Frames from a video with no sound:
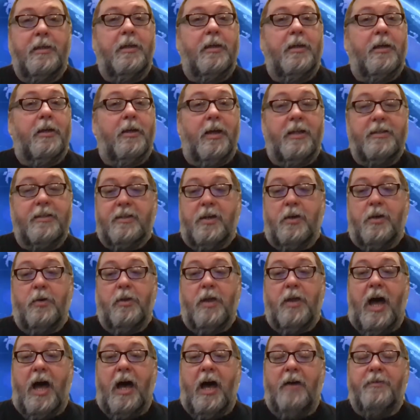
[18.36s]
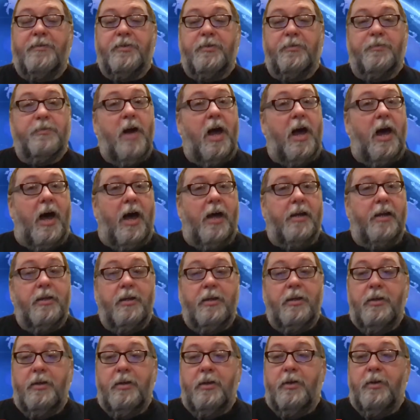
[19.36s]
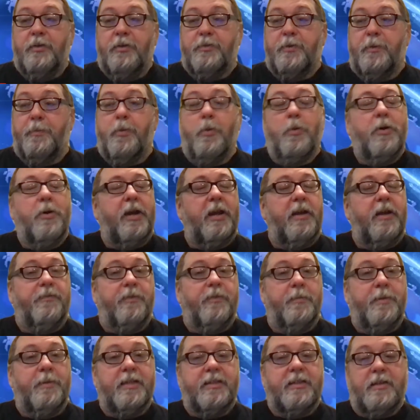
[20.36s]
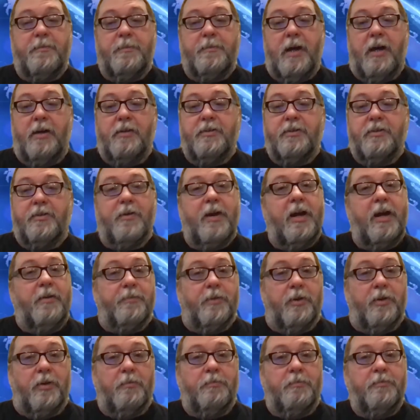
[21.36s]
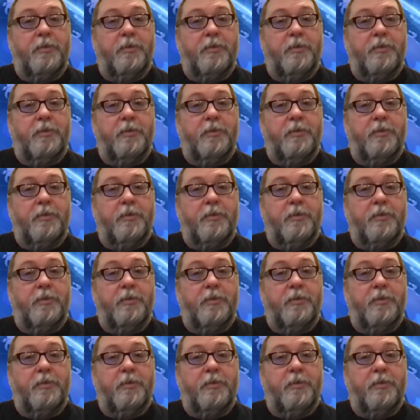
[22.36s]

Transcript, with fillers: Let's go live to Rod, who's reporting from Easton Mountain's Great Room.